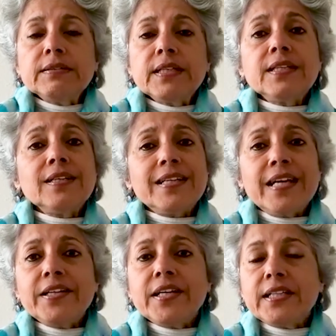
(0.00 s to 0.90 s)
The third
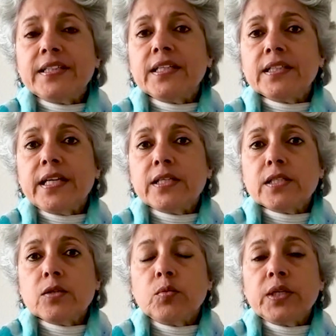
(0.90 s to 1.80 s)
area I think that
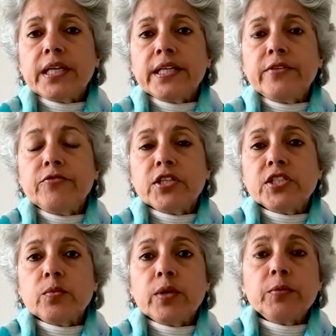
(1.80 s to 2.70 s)
we can
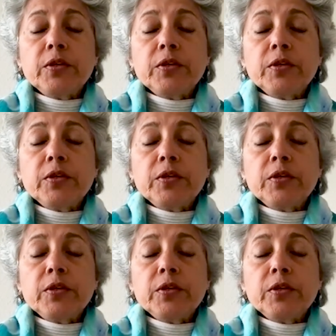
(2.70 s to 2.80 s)
leverage and where